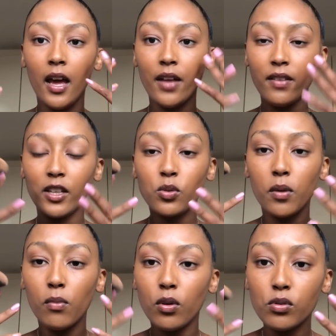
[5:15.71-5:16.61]
and that's
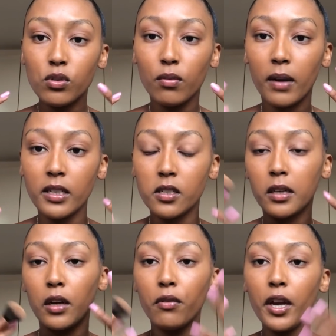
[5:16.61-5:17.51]
where most of my
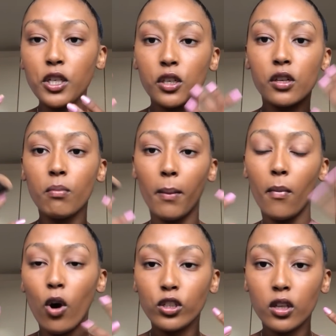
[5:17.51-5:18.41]
discoloration, my
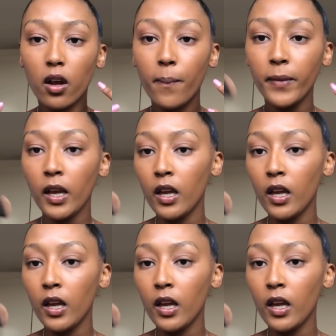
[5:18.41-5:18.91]
marks are.